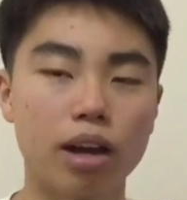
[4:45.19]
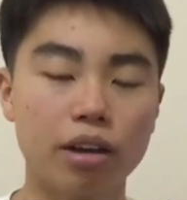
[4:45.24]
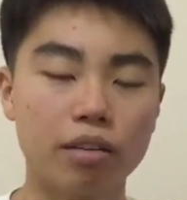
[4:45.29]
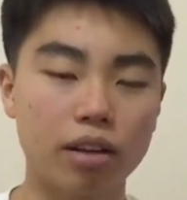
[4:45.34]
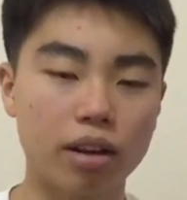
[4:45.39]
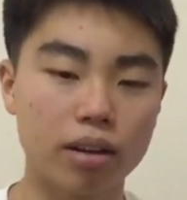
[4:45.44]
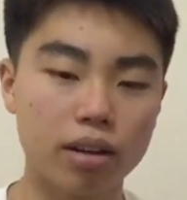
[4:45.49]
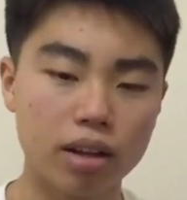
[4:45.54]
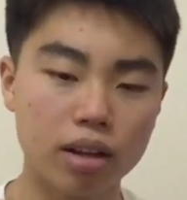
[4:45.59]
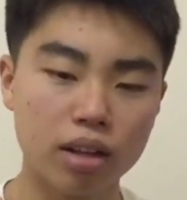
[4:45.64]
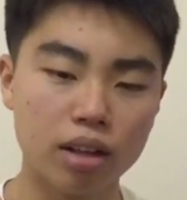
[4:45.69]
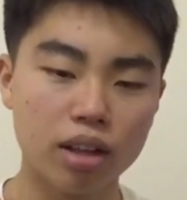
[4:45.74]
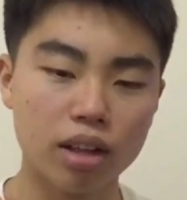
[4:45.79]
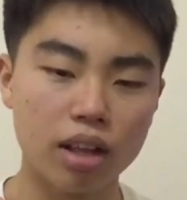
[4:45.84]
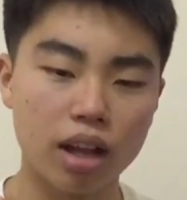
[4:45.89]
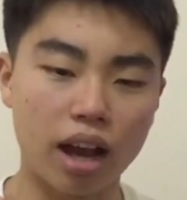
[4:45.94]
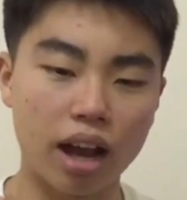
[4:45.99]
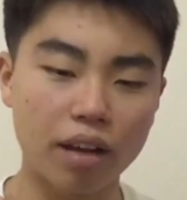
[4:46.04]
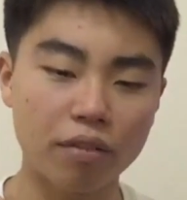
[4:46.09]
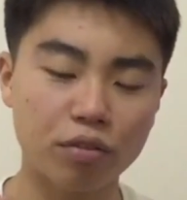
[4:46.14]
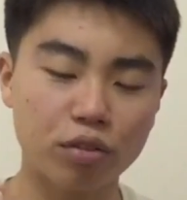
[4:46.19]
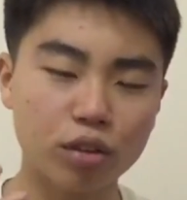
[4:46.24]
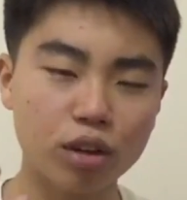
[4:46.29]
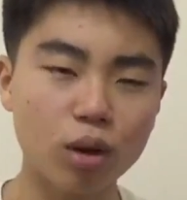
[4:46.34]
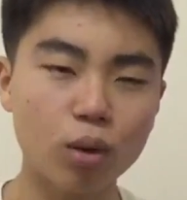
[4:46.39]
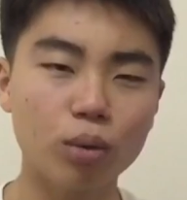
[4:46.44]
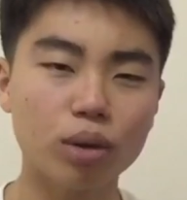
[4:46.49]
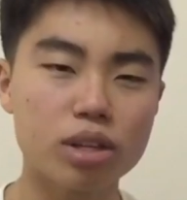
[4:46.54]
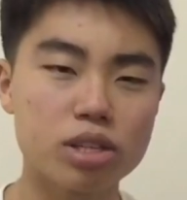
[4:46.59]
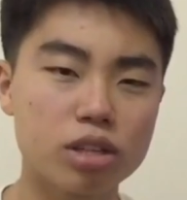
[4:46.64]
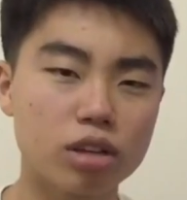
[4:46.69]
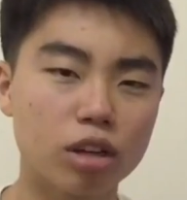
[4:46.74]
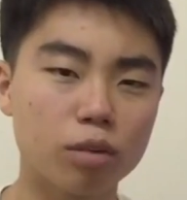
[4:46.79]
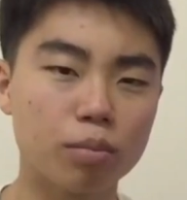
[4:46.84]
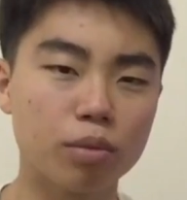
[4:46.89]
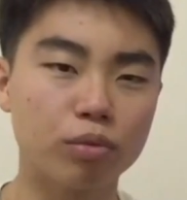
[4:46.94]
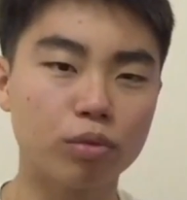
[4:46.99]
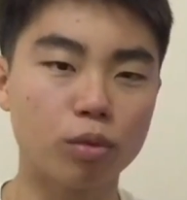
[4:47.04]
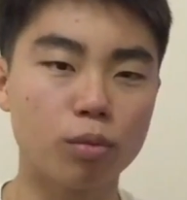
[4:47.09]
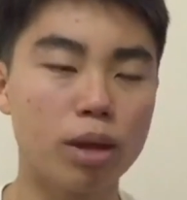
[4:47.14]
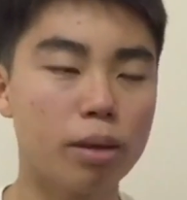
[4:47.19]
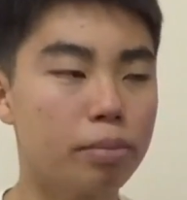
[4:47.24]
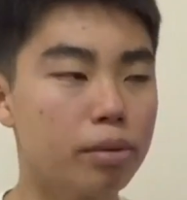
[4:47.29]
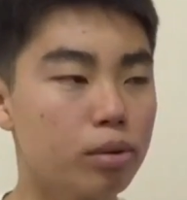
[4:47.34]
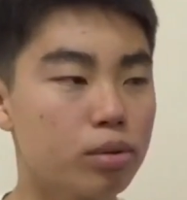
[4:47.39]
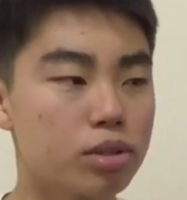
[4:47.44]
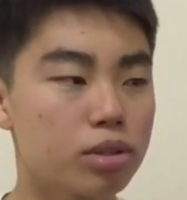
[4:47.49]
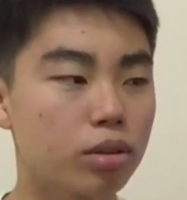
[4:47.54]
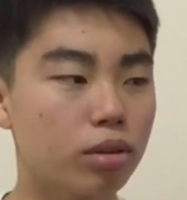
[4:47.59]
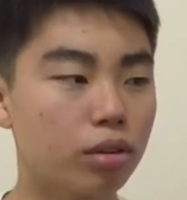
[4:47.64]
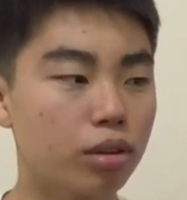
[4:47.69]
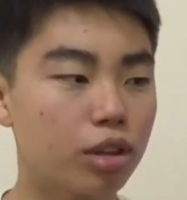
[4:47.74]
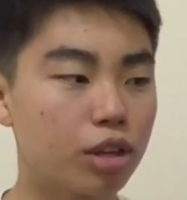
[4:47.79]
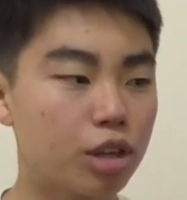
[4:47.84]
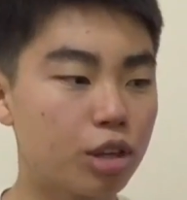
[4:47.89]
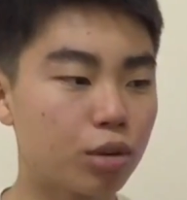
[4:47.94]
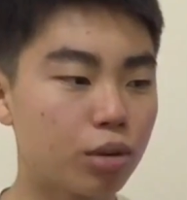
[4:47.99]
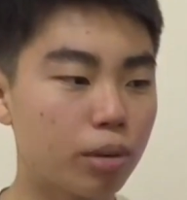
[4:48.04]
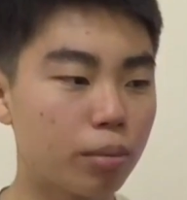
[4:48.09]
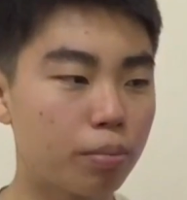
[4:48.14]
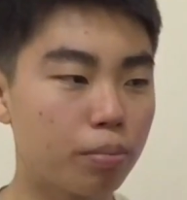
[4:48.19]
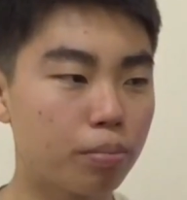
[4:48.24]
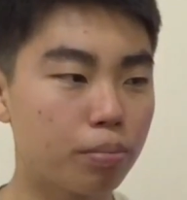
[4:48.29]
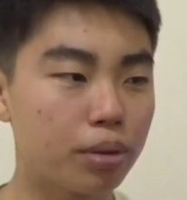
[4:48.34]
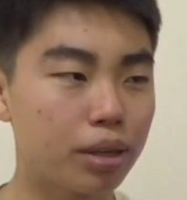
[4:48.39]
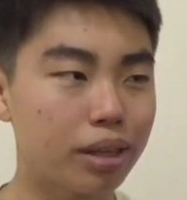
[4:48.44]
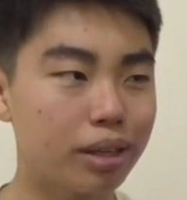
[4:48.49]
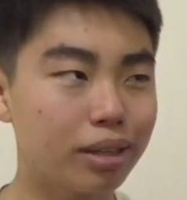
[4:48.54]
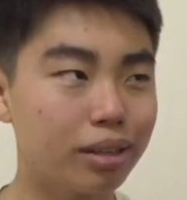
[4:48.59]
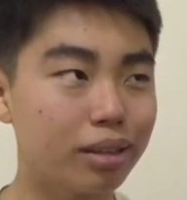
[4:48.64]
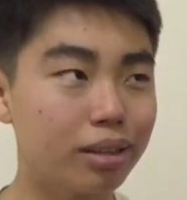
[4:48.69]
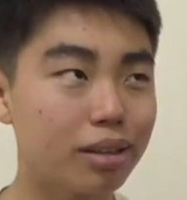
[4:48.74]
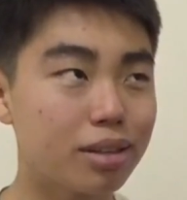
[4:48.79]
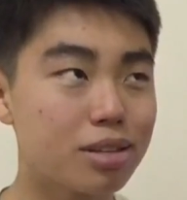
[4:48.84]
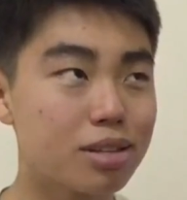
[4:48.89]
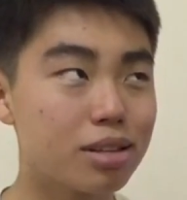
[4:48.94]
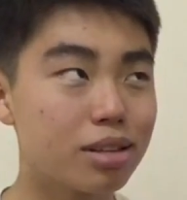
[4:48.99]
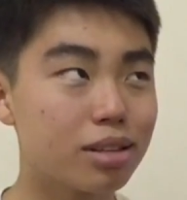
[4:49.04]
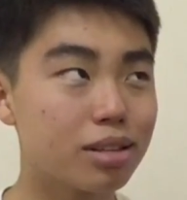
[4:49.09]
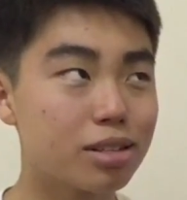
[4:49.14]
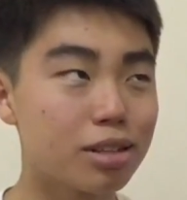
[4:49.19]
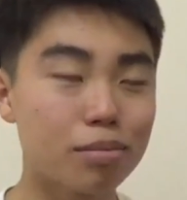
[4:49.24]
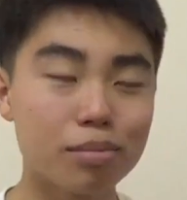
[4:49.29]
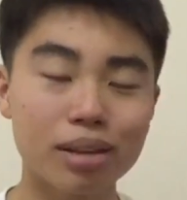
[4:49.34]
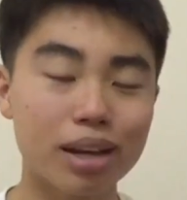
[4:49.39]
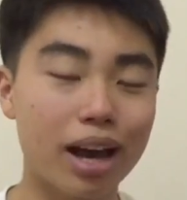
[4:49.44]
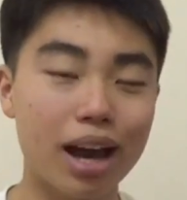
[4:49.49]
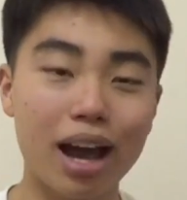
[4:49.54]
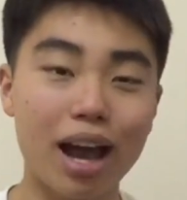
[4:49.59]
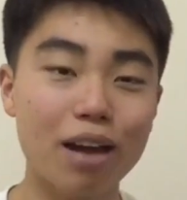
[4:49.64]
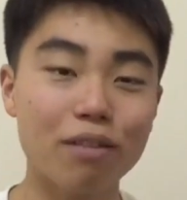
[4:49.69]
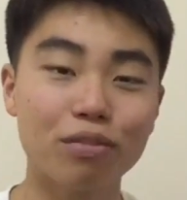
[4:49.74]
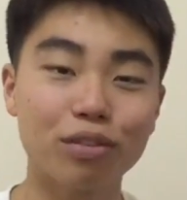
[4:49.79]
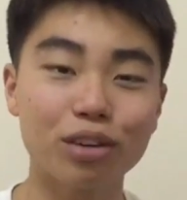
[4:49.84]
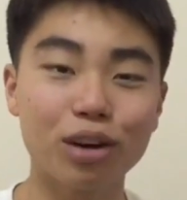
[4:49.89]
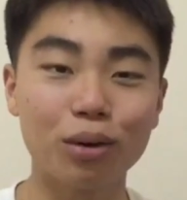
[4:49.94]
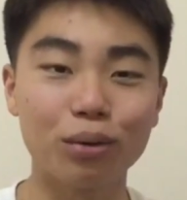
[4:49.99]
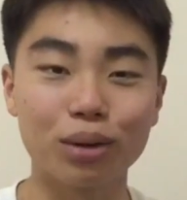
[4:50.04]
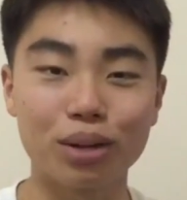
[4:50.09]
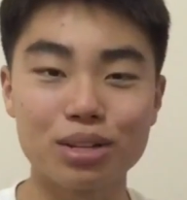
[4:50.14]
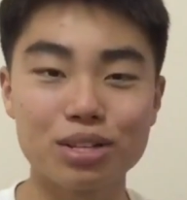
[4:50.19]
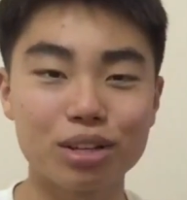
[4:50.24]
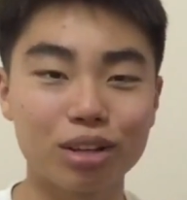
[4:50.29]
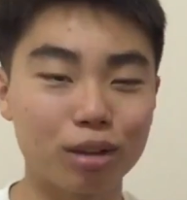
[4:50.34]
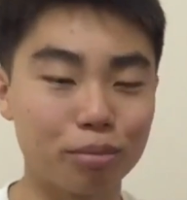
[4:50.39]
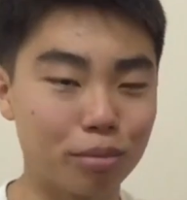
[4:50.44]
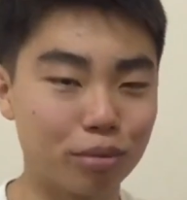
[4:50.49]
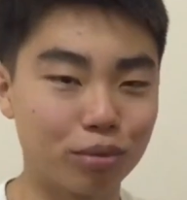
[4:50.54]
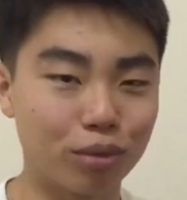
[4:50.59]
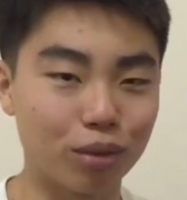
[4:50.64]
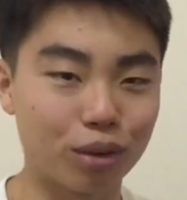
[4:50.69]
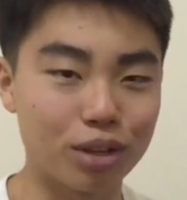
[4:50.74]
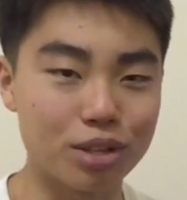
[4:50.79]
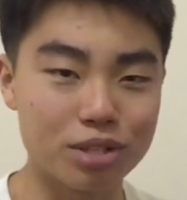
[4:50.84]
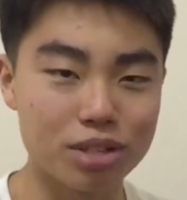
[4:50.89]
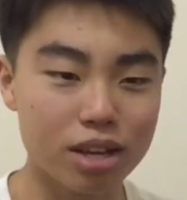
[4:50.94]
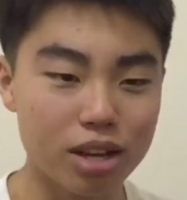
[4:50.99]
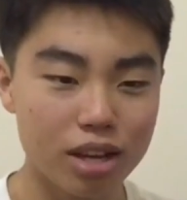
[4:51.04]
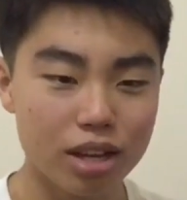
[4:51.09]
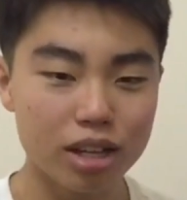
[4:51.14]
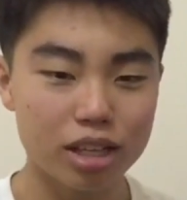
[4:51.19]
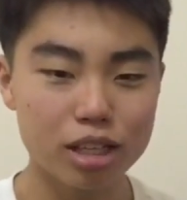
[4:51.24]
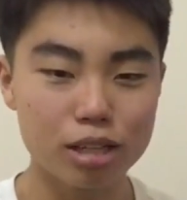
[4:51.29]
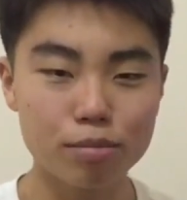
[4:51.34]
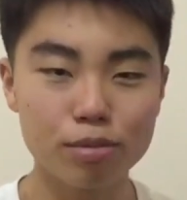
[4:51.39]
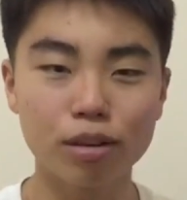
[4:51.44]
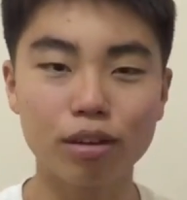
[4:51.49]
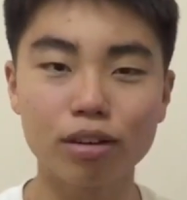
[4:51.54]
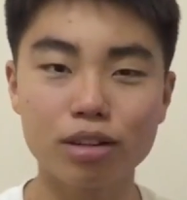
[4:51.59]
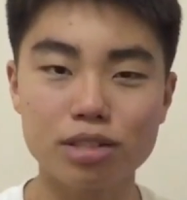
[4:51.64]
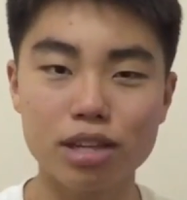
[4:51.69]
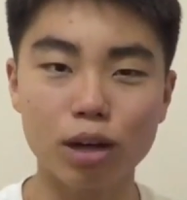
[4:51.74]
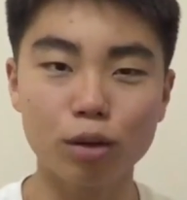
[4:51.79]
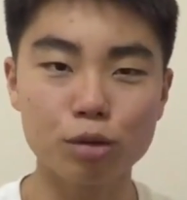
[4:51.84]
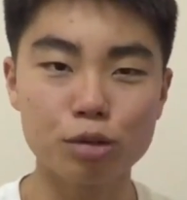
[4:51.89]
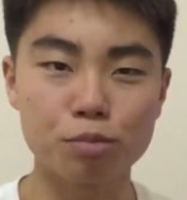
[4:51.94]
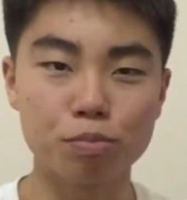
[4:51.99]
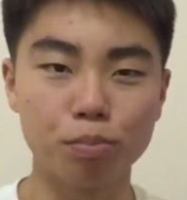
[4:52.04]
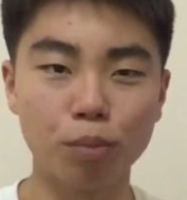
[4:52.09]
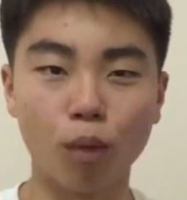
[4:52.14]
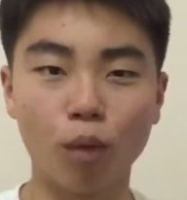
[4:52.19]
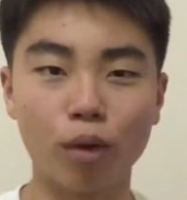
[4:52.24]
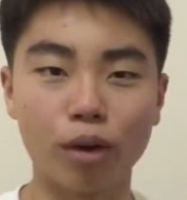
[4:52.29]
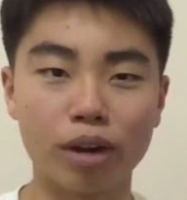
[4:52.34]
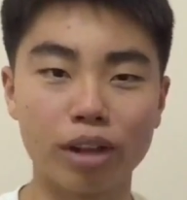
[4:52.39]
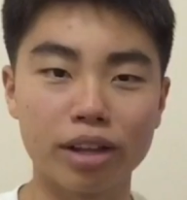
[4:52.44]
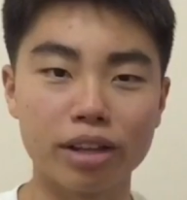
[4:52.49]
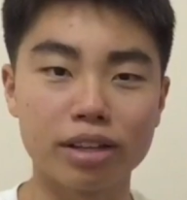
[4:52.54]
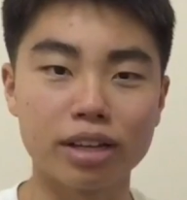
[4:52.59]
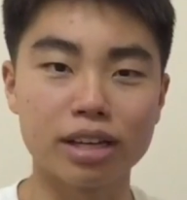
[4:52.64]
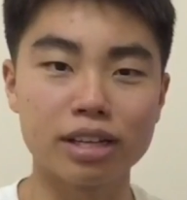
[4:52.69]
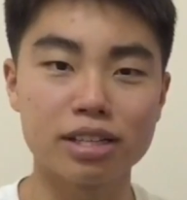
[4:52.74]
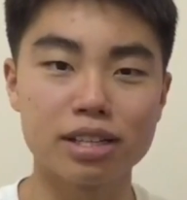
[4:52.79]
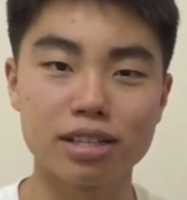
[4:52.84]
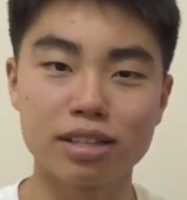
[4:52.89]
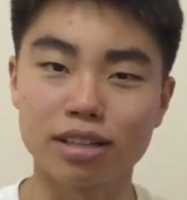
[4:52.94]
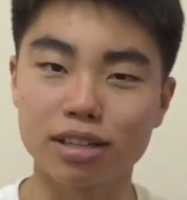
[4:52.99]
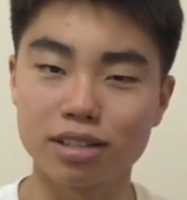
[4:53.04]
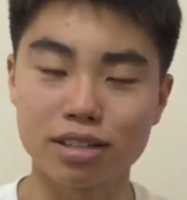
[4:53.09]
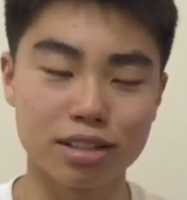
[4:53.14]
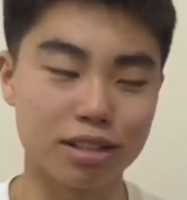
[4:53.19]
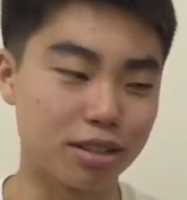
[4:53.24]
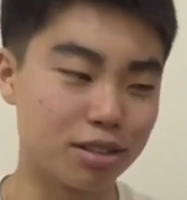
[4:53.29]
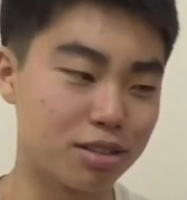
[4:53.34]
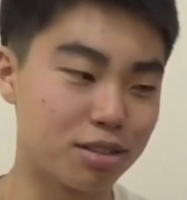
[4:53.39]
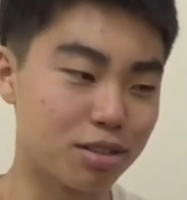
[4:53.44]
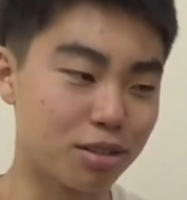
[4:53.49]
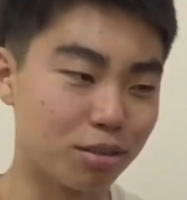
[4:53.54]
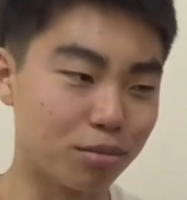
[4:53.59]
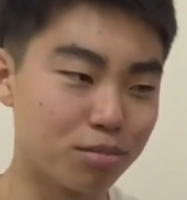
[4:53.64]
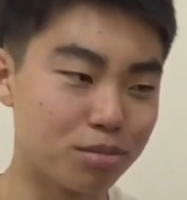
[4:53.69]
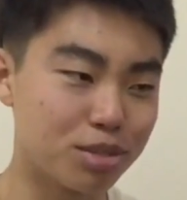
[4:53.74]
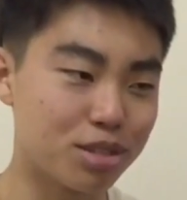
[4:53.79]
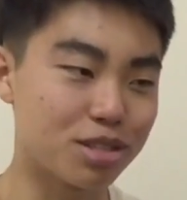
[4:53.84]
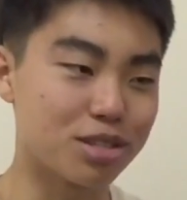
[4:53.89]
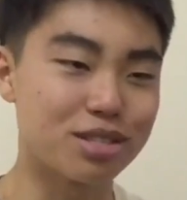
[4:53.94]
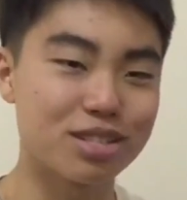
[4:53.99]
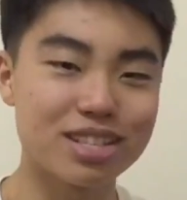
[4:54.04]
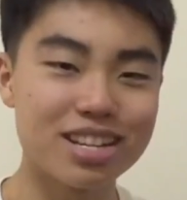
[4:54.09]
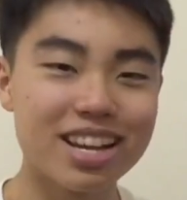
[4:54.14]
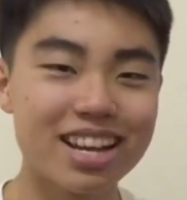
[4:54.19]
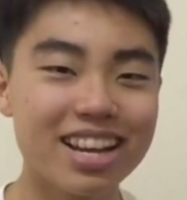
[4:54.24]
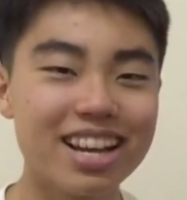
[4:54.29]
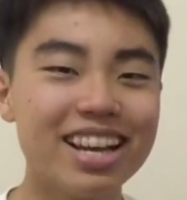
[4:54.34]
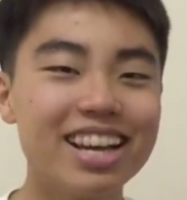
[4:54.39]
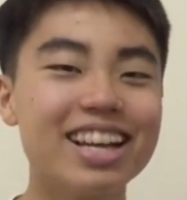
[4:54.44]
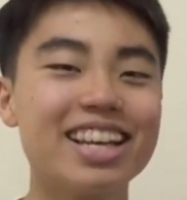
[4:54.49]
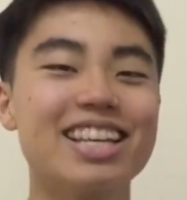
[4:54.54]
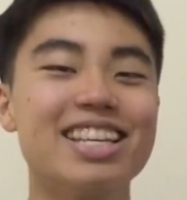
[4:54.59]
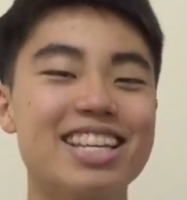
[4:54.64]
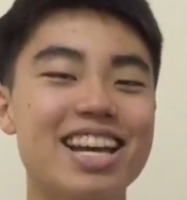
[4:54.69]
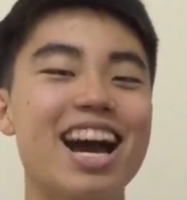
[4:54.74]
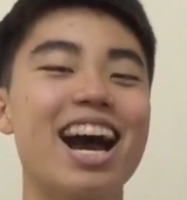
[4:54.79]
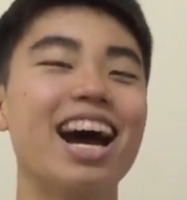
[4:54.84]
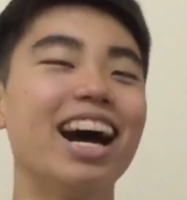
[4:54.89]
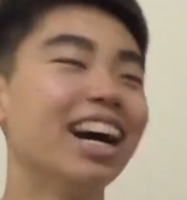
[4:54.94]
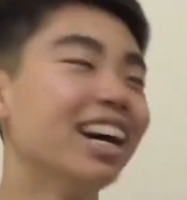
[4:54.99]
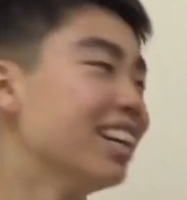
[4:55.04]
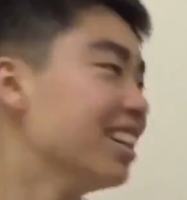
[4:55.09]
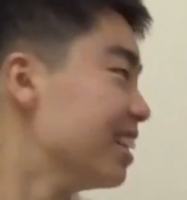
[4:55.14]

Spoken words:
I forgot what it's called before. Maybe it was called the European something. I forgot what it's called before. Because, to be honest, I was born in 1999. So, just, yeah.